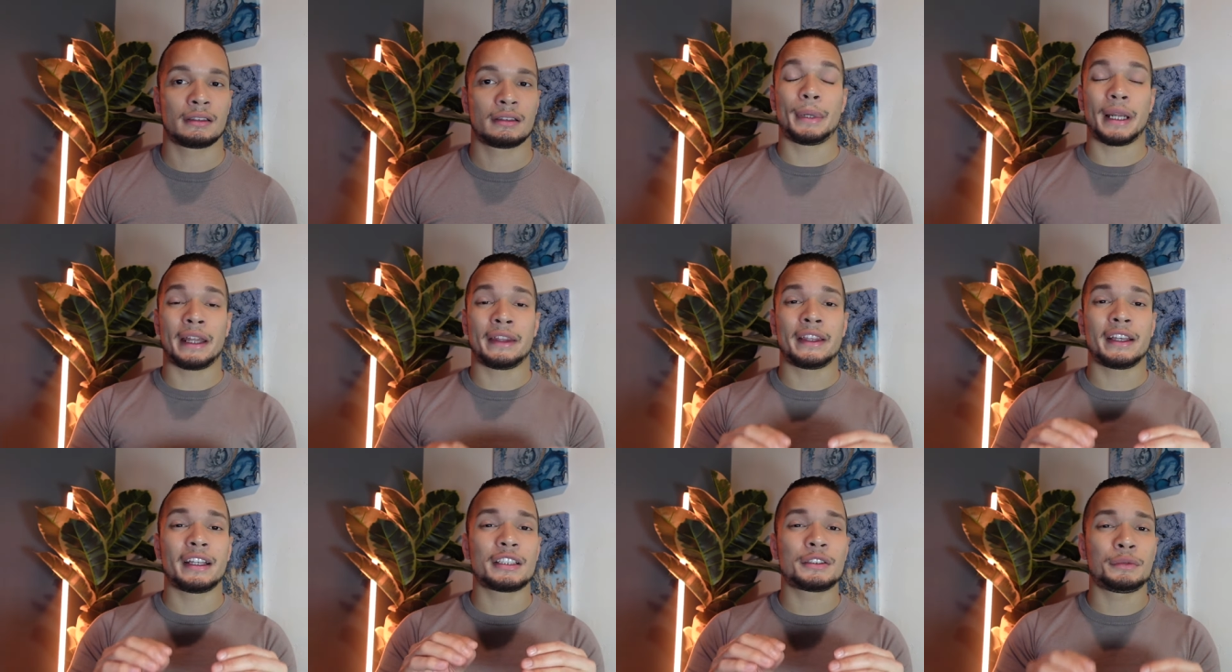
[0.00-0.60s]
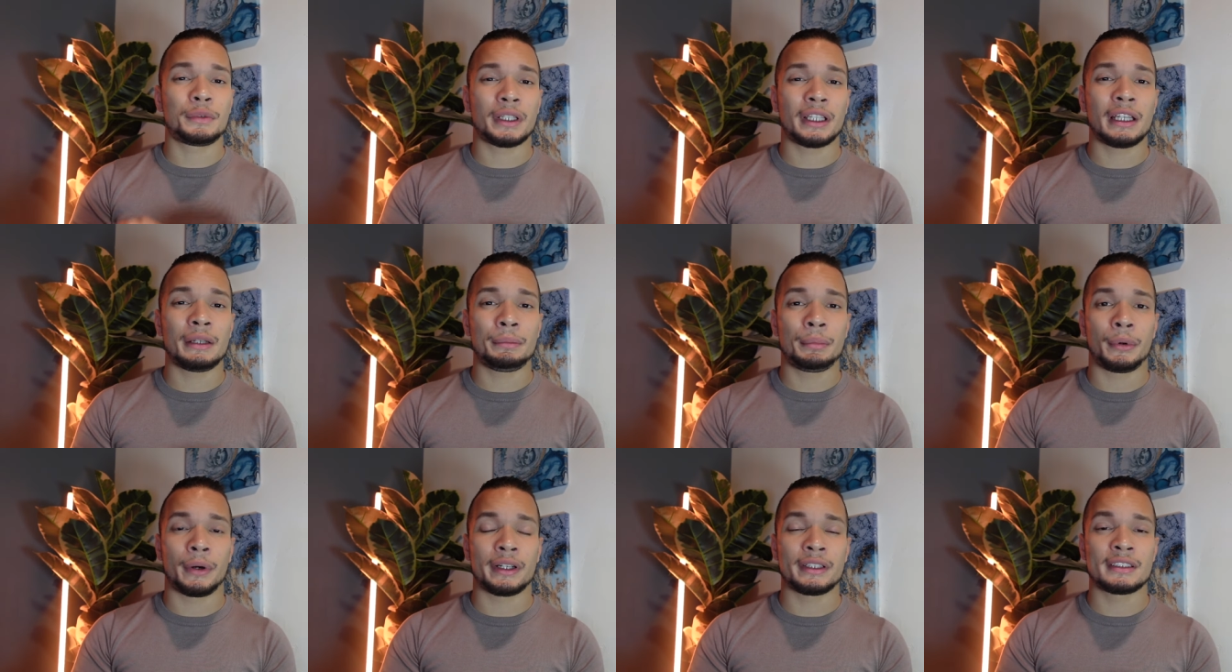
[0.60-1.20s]
But I think it's really
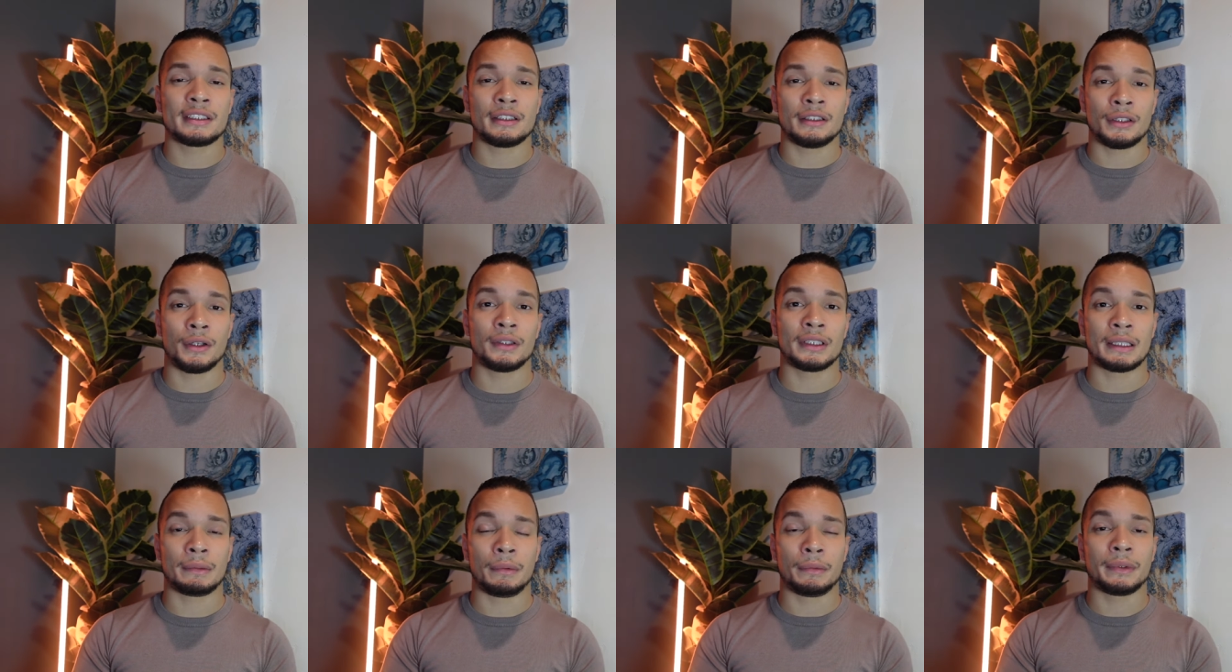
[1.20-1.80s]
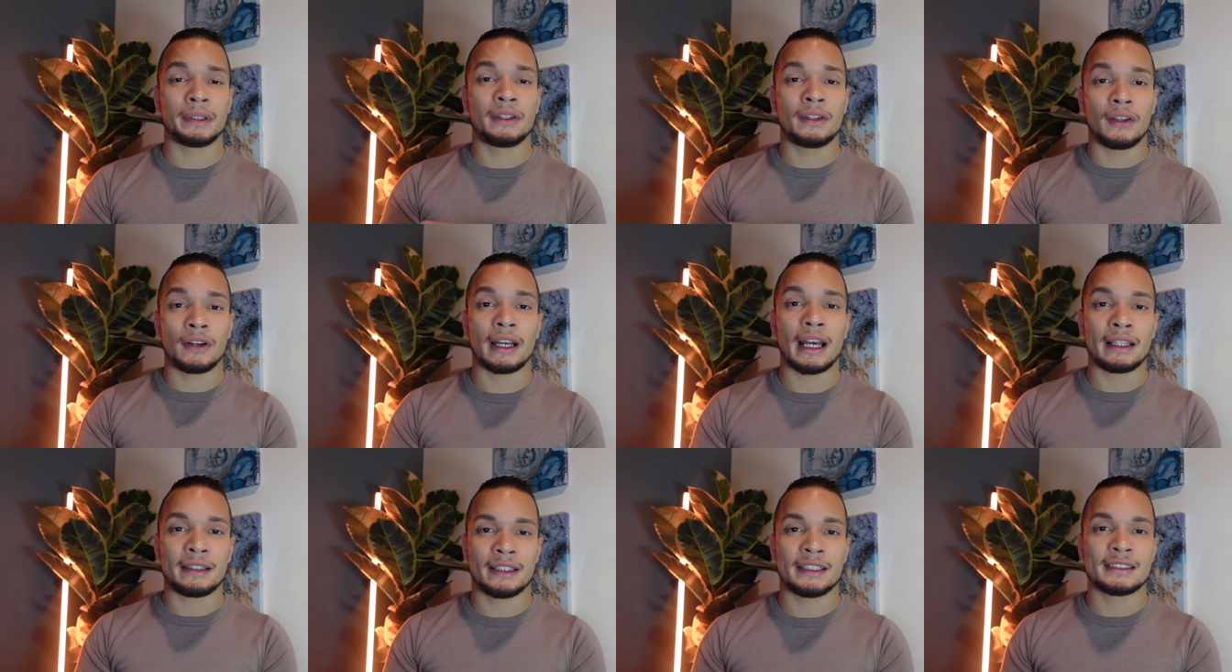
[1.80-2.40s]
important to note that when we
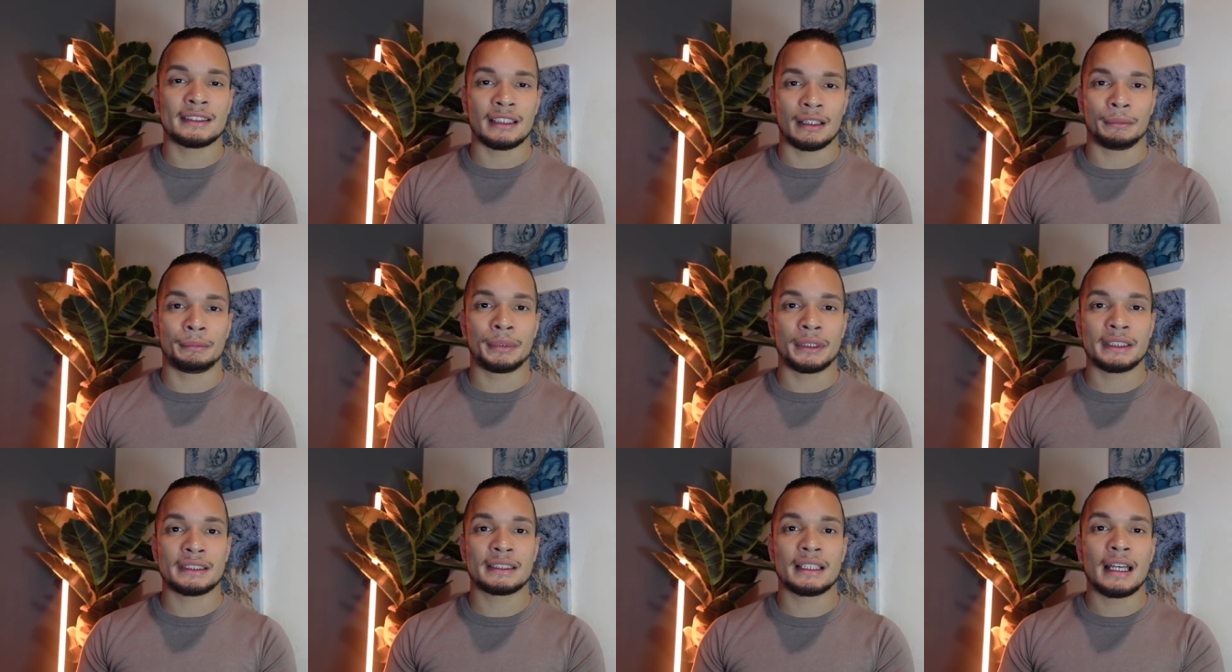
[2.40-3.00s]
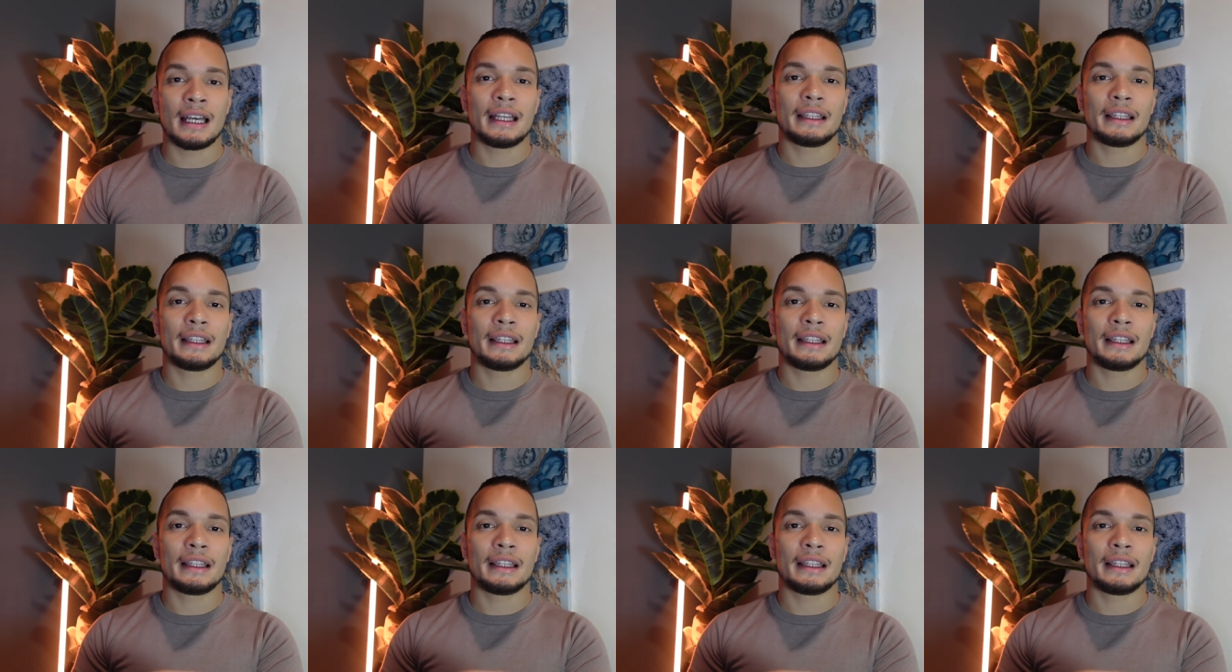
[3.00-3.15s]
look at these numbers,